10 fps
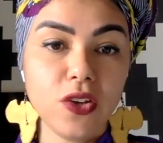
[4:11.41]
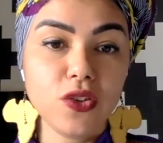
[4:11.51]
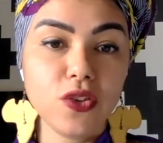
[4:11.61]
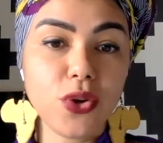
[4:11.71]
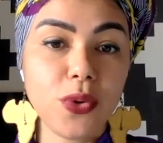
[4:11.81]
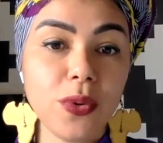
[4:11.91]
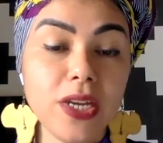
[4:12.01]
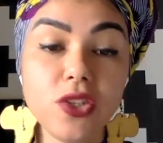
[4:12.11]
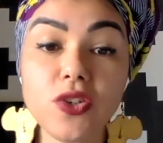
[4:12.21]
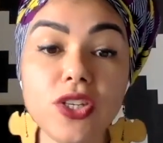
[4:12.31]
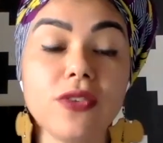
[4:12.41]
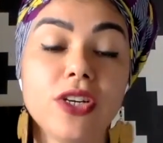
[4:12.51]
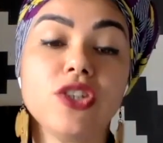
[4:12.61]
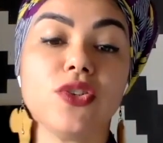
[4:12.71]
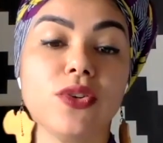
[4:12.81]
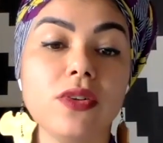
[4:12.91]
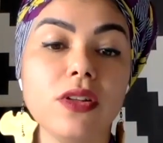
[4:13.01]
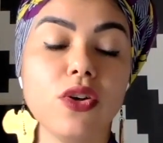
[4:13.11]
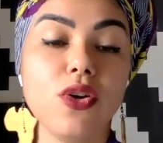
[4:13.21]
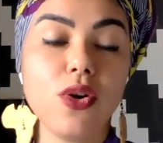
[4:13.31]
So intergenerational
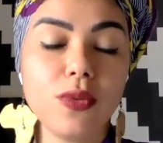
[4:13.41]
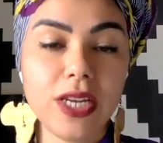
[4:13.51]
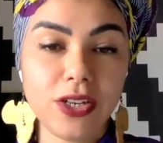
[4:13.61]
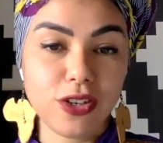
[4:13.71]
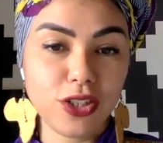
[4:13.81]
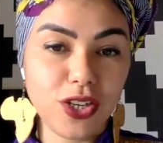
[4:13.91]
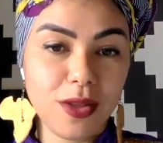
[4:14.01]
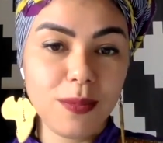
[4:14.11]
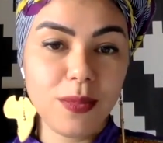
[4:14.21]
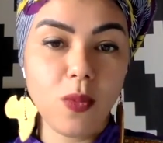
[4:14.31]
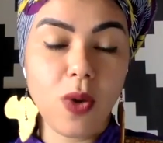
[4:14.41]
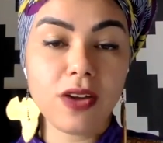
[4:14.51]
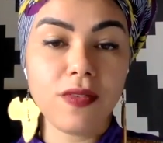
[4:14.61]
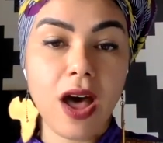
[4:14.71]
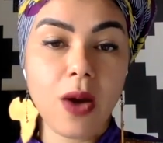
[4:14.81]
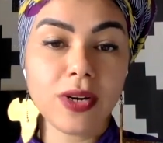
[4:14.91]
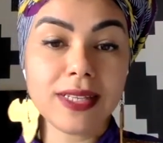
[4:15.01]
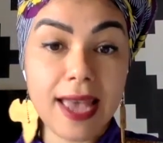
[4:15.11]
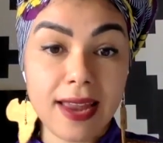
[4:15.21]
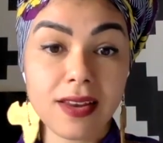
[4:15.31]
co-leadership, one of our
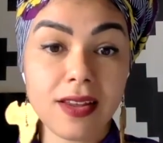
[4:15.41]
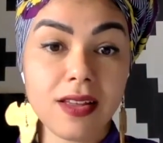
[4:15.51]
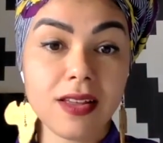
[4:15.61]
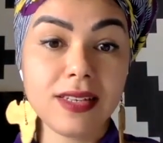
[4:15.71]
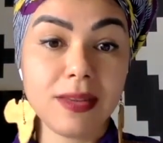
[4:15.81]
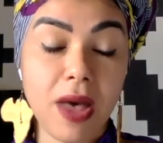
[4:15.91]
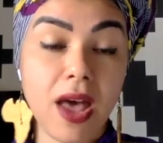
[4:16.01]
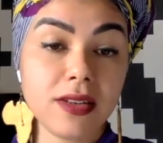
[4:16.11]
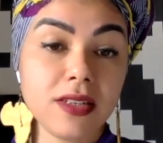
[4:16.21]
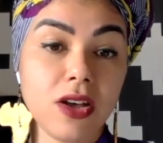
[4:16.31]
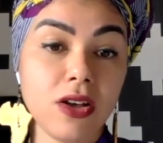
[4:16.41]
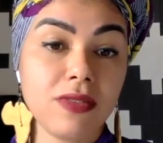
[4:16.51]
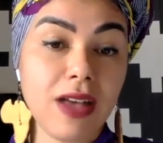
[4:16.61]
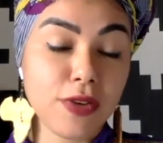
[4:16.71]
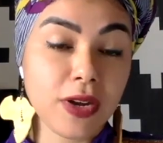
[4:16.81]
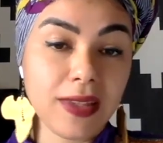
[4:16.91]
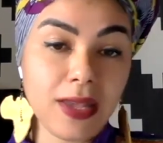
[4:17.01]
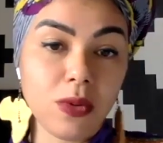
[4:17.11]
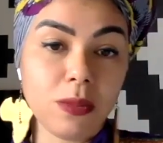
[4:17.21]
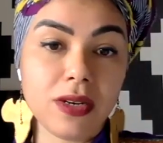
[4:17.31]
10 demands of Africa
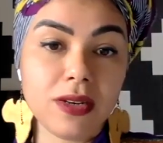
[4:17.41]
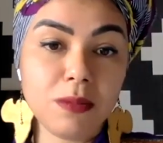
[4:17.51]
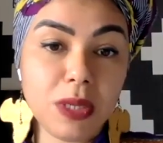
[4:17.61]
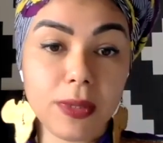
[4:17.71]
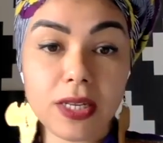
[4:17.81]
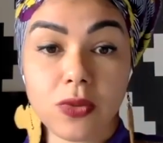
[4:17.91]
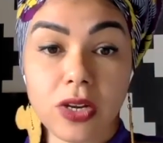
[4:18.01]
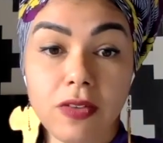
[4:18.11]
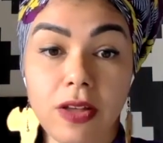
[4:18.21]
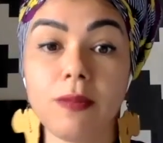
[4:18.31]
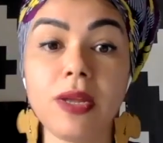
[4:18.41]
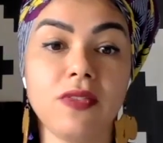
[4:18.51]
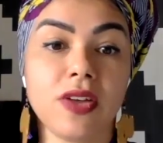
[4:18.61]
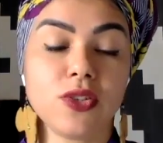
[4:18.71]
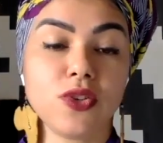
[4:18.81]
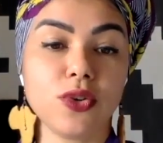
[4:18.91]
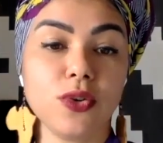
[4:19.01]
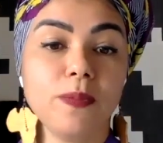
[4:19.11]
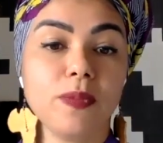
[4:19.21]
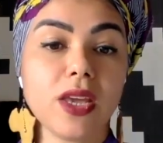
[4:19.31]
Young Women B+25 manifesto,